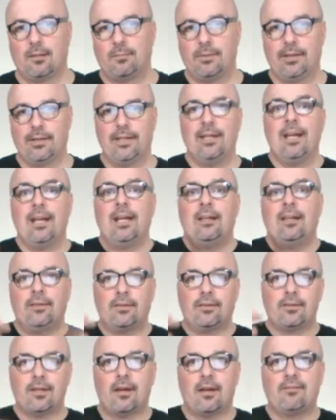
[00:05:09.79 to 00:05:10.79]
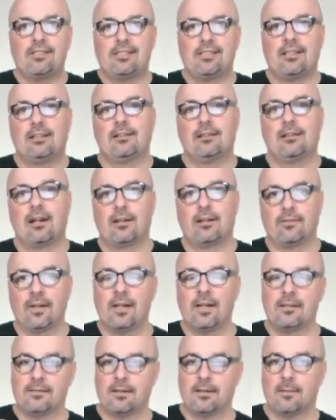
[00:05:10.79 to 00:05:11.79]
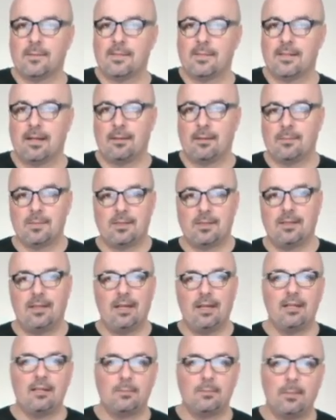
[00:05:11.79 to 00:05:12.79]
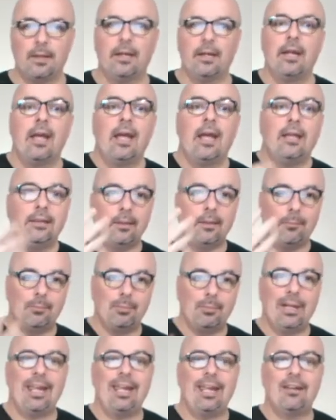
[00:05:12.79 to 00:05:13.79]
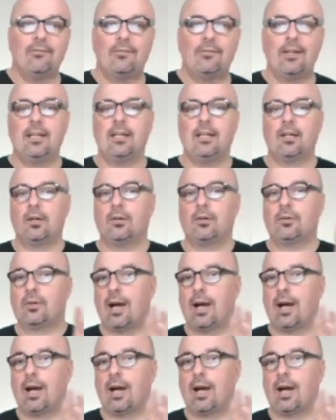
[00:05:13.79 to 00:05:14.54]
but there's obviously a lot of sub-steps to these, but the plan video,